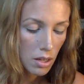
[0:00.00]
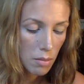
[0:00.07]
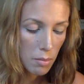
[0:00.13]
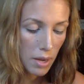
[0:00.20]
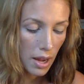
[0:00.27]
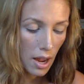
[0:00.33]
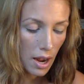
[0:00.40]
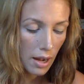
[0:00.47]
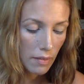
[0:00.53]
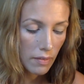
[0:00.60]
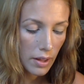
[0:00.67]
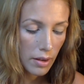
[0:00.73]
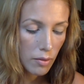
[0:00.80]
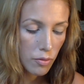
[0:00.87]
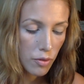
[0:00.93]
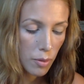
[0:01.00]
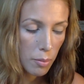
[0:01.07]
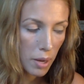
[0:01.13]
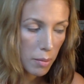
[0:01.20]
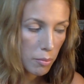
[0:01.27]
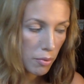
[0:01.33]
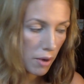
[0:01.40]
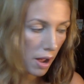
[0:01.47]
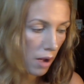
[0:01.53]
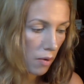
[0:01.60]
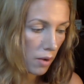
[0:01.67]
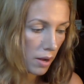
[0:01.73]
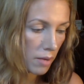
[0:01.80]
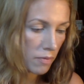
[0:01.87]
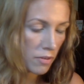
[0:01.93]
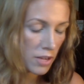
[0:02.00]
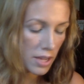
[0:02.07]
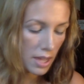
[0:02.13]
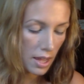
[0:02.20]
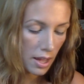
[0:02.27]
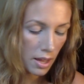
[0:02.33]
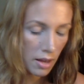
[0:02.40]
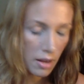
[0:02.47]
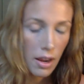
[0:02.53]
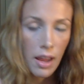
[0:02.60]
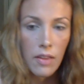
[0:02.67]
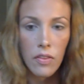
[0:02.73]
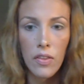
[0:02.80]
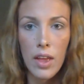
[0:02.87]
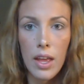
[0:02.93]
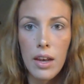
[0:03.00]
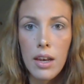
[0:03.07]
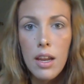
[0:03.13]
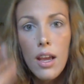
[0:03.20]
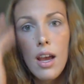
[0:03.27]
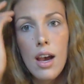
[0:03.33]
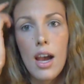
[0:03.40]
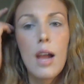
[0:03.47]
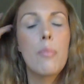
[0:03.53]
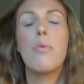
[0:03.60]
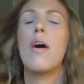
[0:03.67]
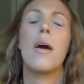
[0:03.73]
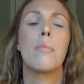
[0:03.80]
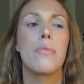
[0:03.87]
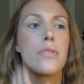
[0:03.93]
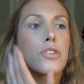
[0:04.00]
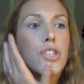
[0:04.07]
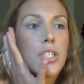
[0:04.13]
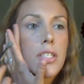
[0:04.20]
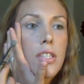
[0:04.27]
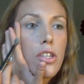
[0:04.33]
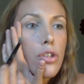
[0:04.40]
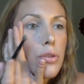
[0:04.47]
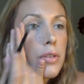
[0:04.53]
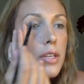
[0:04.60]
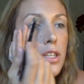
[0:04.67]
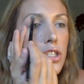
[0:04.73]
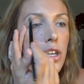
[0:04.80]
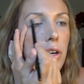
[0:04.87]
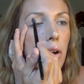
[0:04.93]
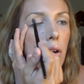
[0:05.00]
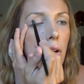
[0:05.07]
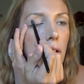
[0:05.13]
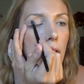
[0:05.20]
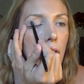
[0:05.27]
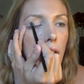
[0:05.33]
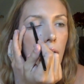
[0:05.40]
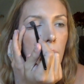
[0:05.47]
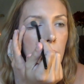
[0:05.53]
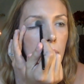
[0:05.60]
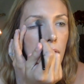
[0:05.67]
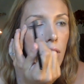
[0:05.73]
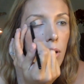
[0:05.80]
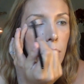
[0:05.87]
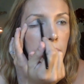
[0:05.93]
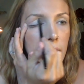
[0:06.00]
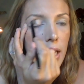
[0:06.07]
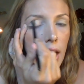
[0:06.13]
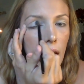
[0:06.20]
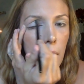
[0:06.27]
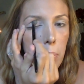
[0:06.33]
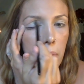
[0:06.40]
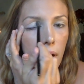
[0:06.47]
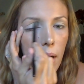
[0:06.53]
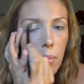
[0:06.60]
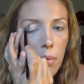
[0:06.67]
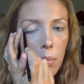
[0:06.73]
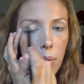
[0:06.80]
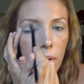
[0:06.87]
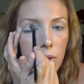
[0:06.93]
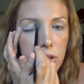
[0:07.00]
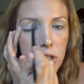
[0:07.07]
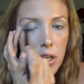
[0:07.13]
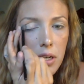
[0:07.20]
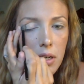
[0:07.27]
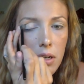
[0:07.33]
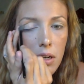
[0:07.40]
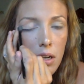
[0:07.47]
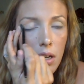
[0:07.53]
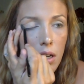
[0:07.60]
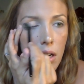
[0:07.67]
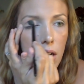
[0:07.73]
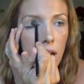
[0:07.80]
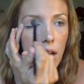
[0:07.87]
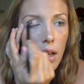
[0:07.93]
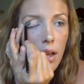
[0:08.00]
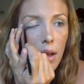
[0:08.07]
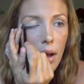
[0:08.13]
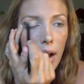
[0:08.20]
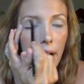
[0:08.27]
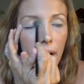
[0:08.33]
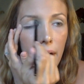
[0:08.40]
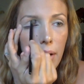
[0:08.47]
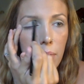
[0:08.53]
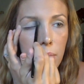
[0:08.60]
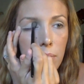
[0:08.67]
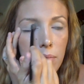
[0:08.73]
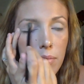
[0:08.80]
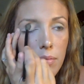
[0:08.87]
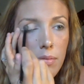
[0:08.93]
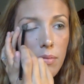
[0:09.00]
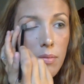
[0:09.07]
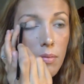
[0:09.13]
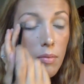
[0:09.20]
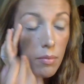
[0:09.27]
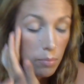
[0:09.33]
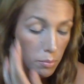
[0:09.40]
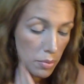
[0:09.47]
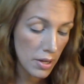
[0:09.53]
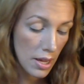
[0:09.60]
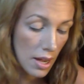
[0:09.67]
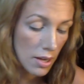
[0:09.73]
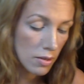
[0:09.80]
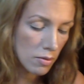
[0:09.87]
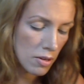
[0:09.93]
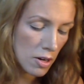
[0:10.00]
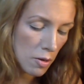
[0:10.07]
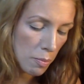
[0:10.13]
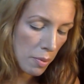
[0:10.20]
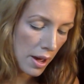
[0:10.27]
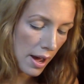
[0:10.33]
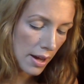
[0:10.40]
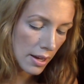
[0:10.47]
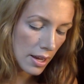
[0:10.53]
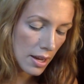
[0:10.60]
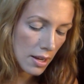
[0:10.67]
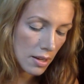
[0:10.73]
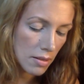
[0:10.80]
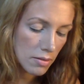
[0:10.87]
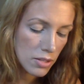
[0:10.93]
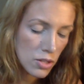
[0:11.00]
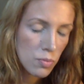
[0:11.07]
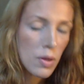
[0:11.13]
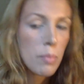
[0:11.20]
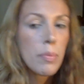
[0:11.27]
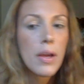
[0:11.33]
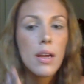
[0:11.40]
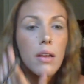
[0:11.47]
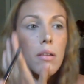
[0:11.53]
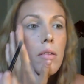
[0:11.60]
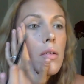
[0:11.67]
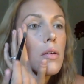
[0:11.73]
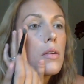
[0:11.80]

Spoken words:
my highlight from my Brow Envy kit, and then I primed with just the traditional Urban Decay primer potion. But yeah, you know, packing, sweeping,